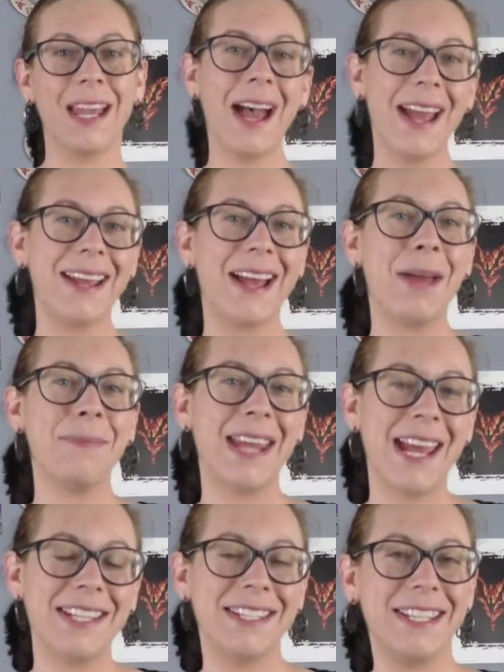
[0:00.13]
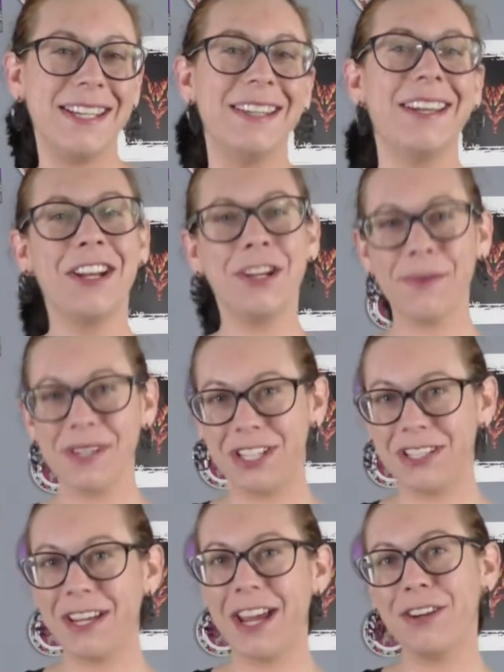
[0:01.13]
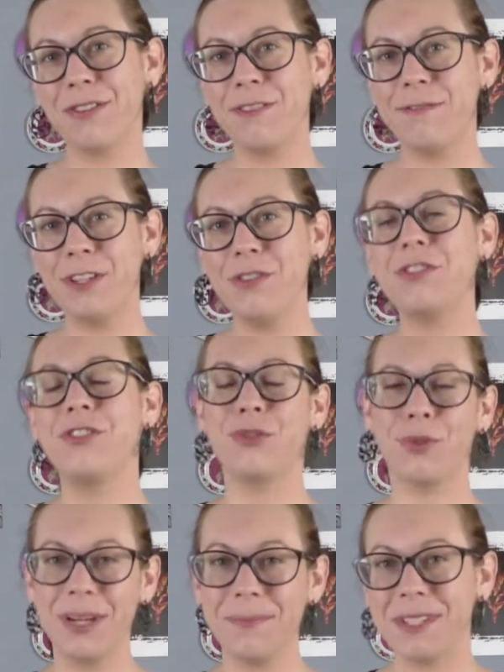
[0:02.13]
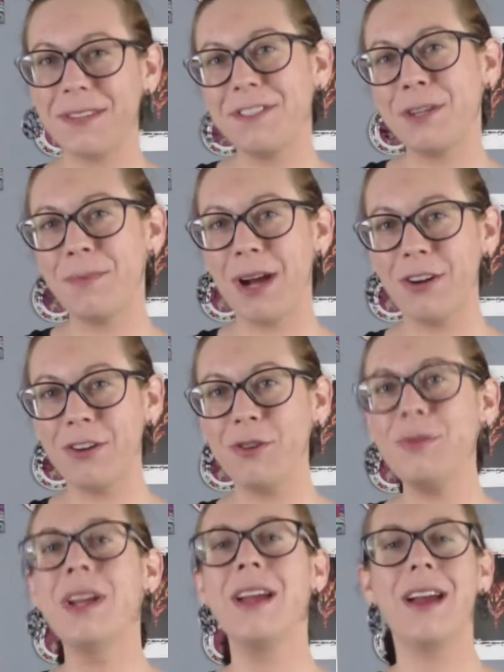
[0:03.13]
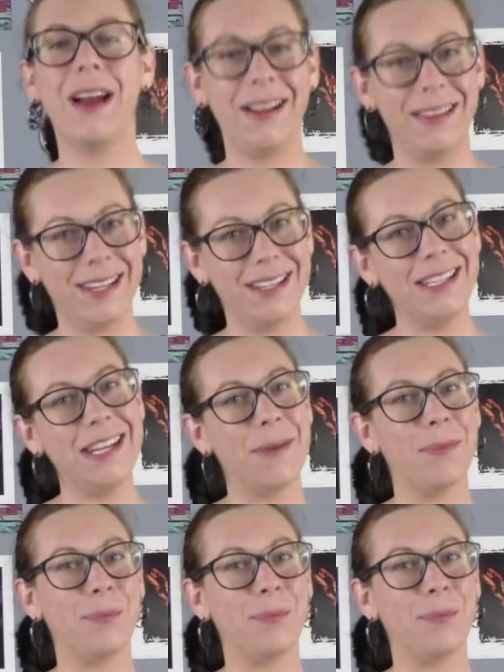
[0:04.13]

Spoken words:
Hi, I'm Cassie, and you're watching TIGR Review's Dreams of Tomorrow on the Indie Game